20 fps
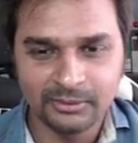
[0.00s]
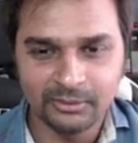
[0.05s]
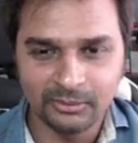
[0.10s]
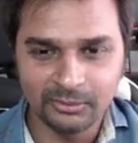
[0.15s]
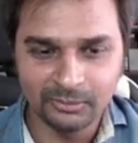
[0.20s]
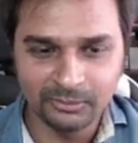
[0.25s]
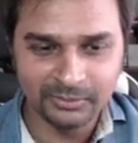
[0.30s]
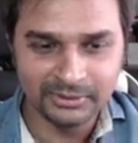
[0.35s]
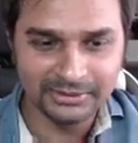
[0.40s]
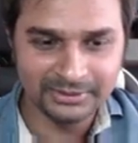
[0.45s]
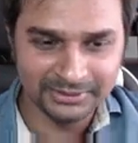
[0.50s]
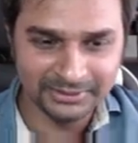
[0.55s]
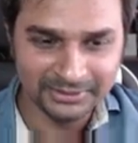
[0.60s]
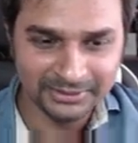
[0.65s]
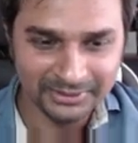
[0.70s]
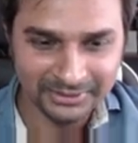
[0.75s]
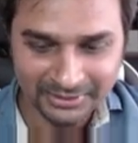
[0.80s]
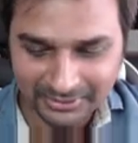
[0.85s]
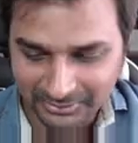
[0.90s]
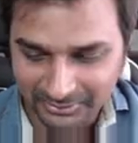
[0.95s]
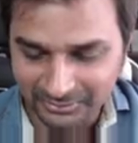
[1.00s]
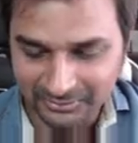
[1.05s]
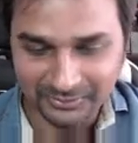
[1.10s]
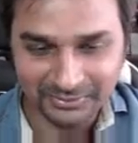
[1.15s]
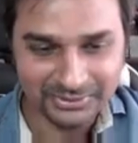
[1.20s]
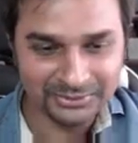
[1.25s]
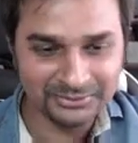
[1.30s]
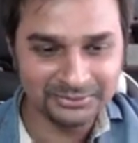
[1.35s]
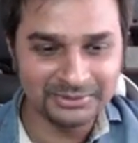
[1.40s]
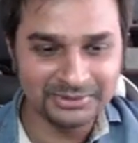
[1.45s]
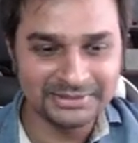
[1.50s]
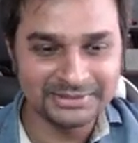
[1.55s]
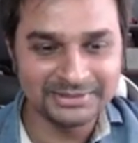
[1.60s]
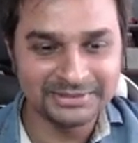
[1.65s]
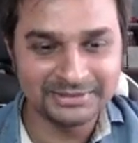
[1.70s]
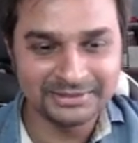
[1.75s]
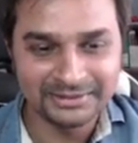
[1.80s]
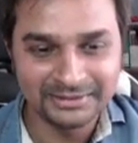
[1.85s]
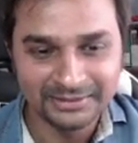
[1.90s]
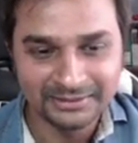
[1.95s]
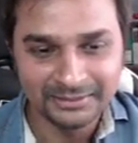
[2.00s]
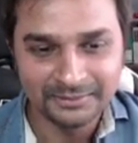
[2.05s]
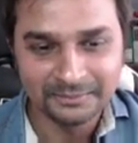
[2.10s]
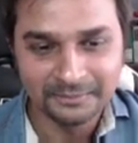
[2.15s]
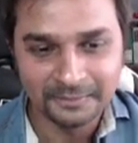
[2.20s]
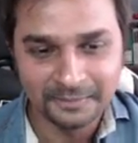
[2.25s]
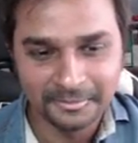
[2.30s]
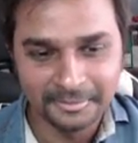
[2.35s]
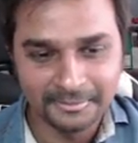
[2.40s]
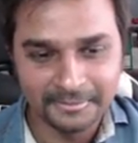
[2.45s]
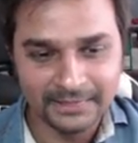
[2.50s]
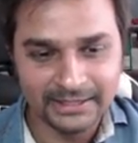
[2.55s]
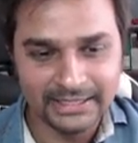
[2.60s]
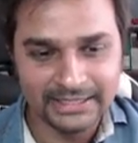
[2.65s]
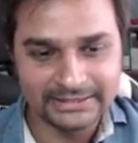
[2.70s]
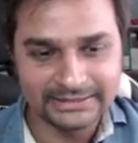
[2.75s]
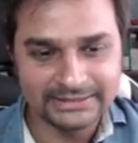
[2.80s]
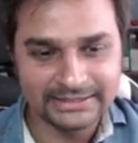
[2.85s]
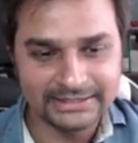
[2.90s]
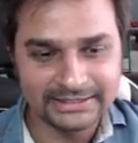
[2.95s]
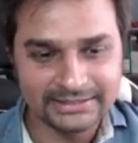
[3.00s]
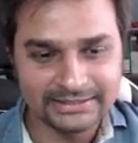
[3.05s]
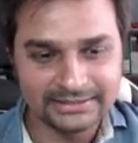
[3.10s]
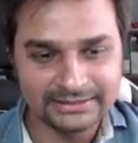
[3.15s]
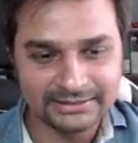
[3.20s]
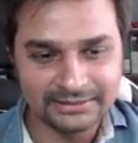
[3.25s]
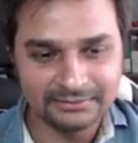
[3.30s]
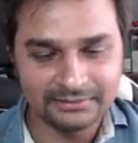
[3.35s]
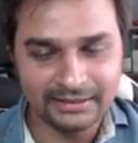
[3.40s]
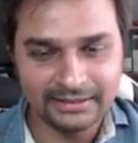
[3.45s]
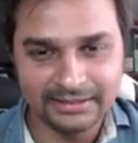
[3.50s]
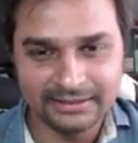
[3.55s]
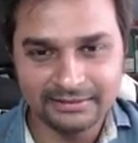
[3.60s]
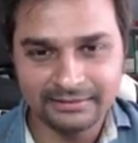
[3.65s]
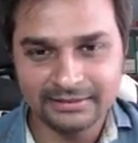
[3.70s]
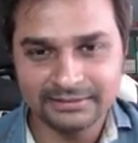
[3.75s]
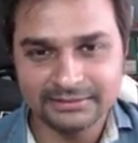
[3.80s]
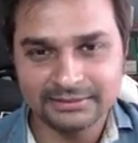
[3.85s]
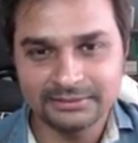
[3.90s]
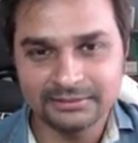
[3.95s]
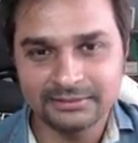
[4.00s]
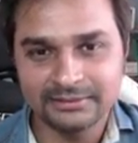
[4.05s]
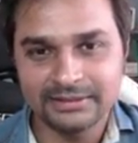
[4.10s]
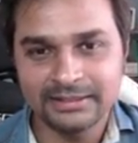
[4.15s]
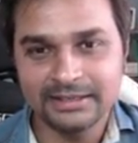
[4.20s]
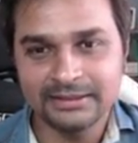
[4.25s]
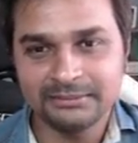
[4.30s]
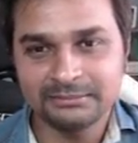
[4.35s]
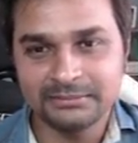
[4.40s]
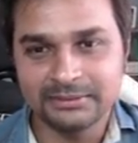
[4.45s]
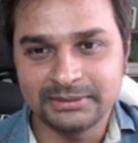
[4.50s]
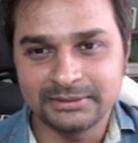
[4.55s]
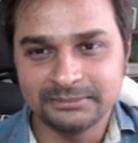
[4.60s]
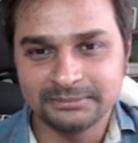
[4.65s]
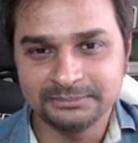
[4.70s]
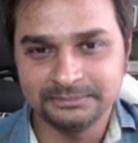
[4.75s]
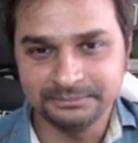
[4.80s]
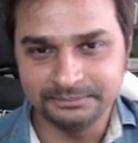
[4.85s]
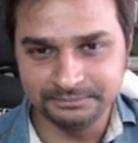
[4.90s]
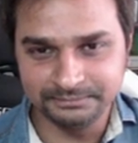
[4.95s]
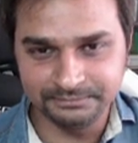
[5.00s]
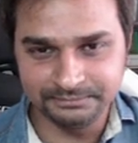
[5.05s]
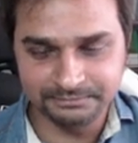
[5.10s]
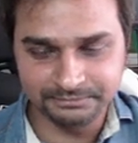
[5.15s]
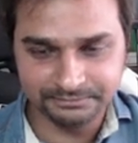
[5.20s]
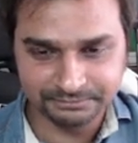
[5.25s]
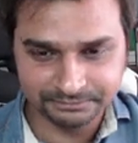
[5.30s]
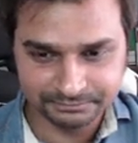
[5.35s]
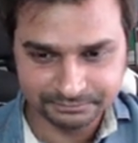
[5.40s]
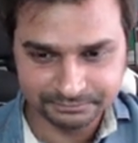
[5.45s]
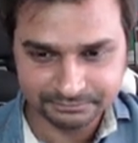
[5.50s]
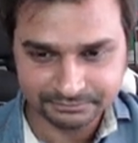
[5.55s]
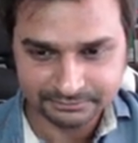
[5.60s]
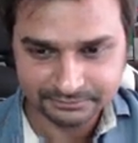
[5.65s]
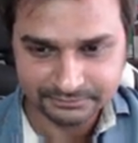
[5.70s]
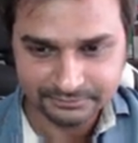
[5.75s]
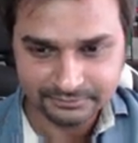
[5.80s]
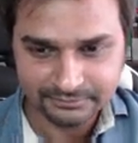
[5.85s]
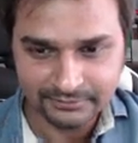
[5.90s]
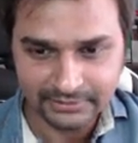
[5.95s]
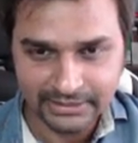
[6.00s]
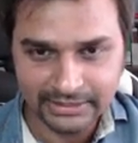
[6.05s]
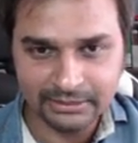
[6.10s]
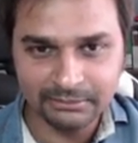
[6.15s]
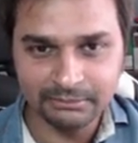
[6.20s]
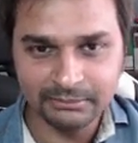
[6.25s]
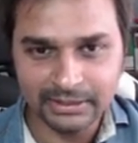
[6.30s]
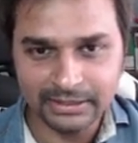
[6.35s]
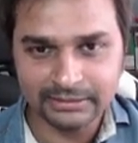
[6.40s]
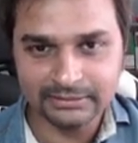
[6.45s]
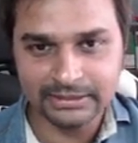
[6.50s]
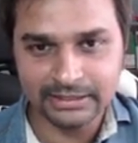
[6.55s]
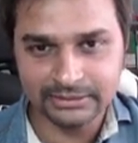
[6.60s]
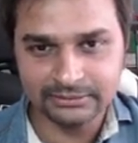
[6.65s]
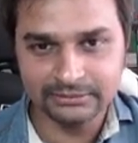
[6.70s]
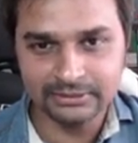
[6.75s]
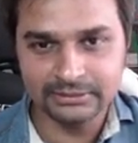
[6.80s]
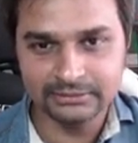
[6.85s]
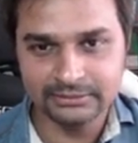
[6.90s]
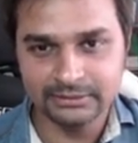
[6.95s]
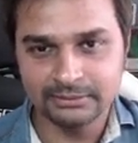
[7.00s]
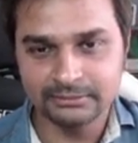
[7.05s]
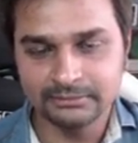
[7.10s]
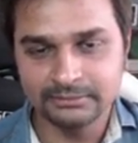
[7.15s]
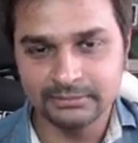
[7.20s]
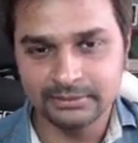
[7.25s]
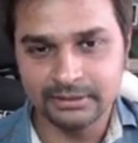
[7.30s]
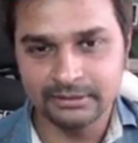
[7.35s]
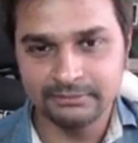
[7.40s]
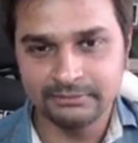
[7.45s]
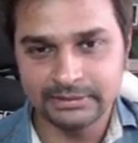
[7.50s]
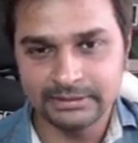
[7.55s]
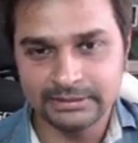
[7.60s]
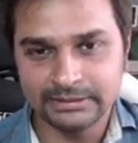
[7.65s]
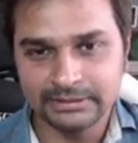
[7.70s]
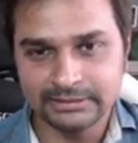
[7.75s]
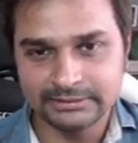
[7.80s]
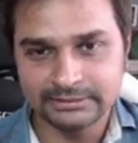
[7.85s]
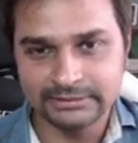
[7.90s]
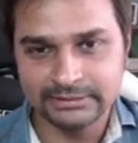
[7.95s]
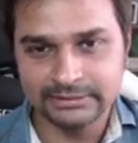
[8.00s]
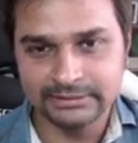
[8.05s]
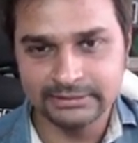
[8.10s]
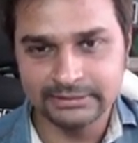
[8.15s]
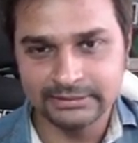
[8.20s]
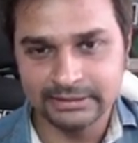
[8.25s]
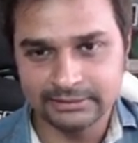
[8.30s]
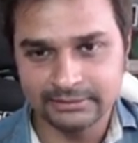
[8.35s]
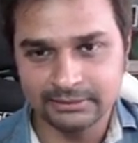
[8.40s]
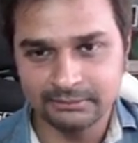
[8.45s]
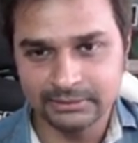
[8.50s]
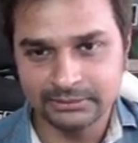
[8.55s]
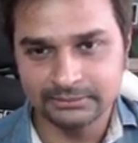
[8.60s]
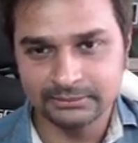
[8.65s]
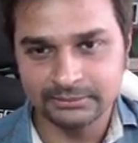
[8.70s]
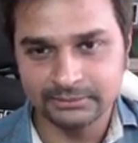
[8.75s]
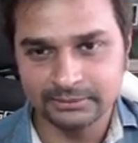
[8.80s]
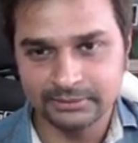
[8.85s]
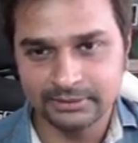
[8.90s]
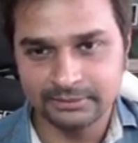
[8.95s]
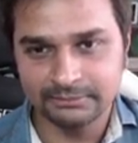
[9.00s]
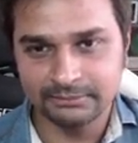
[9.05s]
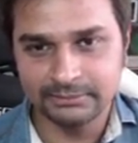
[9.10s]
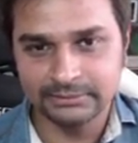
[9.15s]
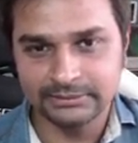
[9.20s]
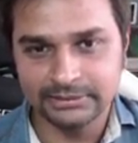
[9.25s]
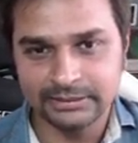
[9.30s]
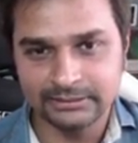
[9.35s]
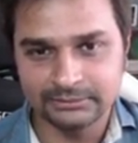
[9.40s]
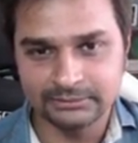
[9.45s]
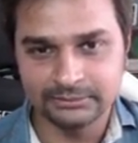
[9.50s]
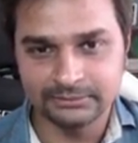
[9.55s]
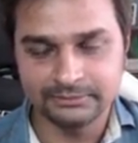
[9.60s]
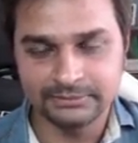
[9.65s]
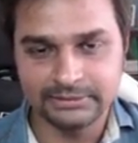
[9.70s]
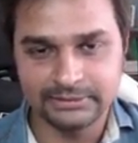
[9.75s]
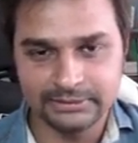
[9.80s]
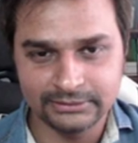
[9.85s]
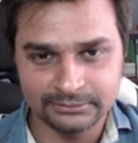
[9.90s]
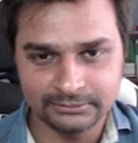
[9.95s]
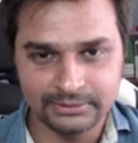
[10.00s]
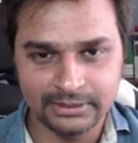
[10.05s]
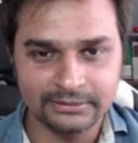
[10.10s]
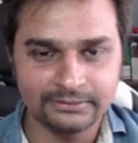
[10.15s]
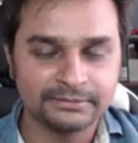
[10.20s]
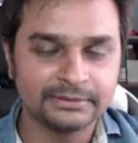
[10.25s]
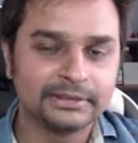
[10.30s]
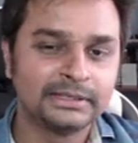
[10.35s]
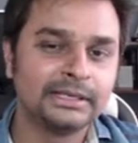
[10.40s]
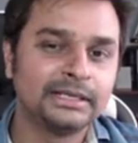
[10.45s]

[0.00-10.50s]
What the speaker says: overdoing the ethnic Diwali dress and all that. But he met actually some convicted Sikh extremist photographer besides Sophie, his wife,